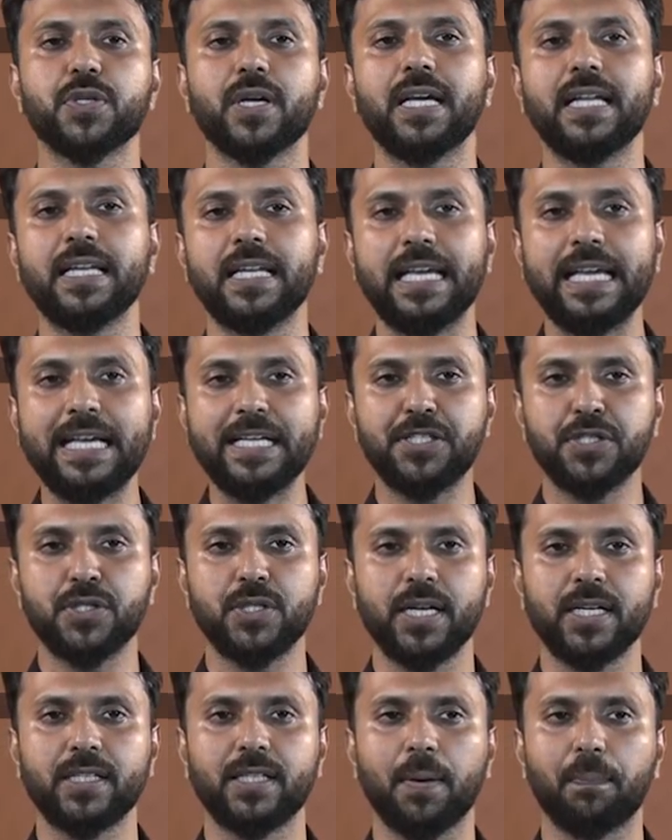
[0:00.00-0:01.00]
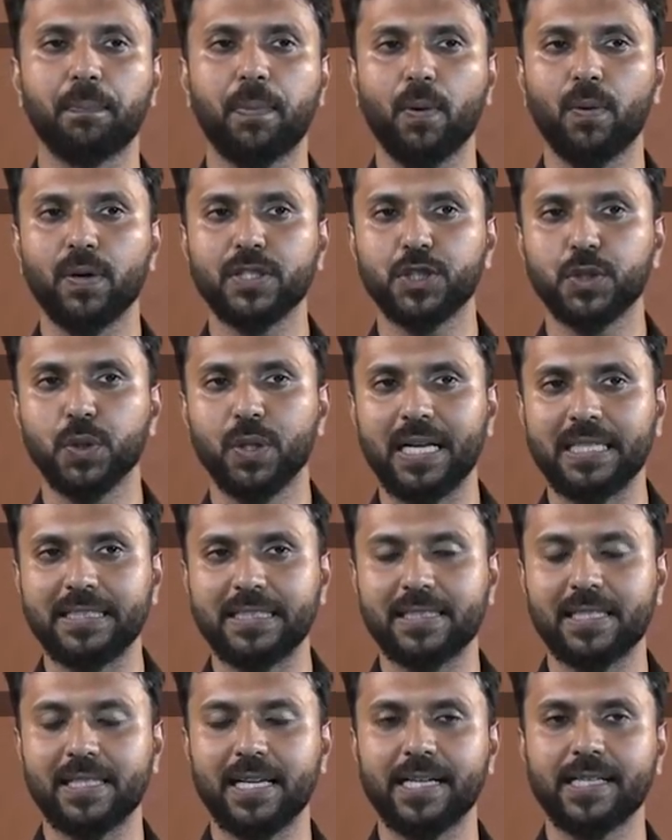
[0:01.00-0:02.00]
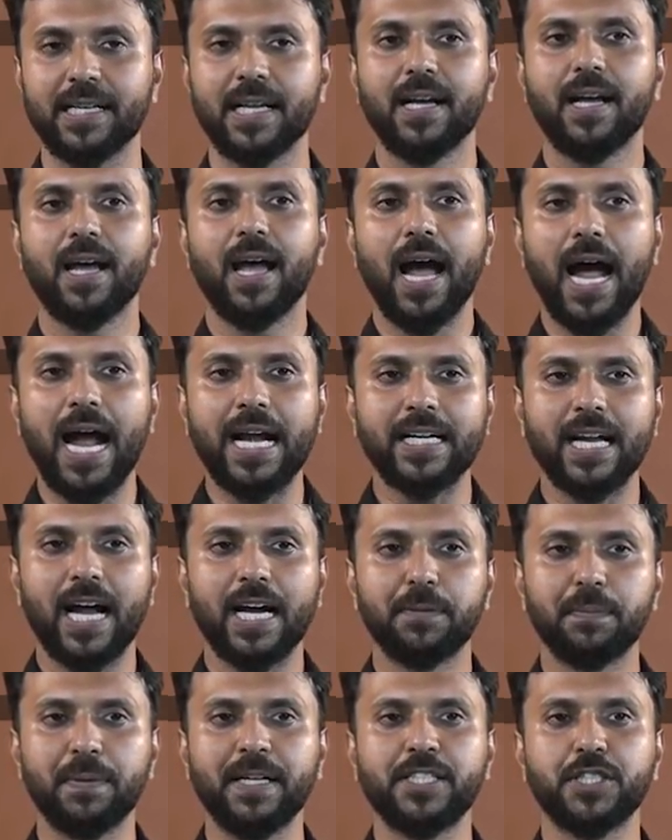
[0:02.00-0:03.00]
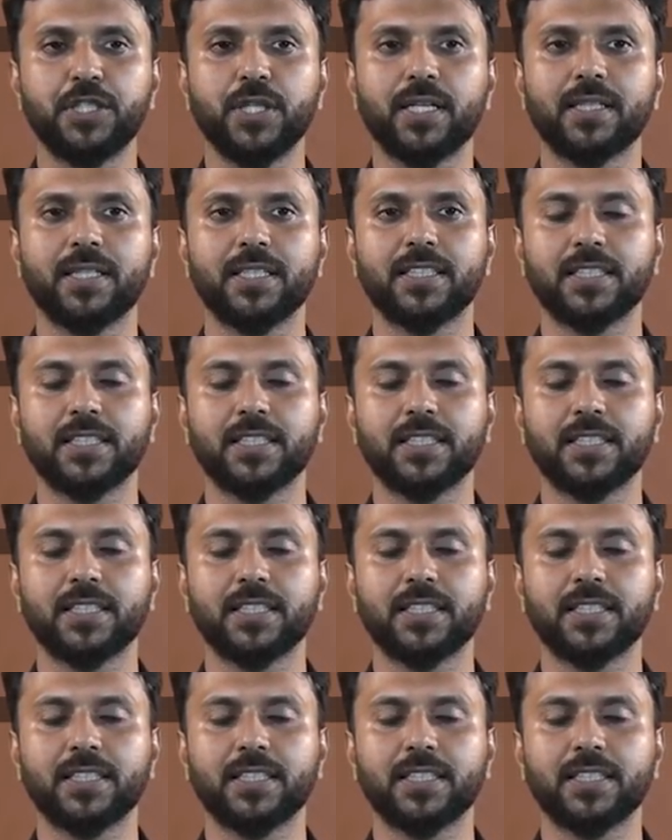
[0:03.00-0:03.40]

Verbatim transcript: in each state the powers to legislate and administer the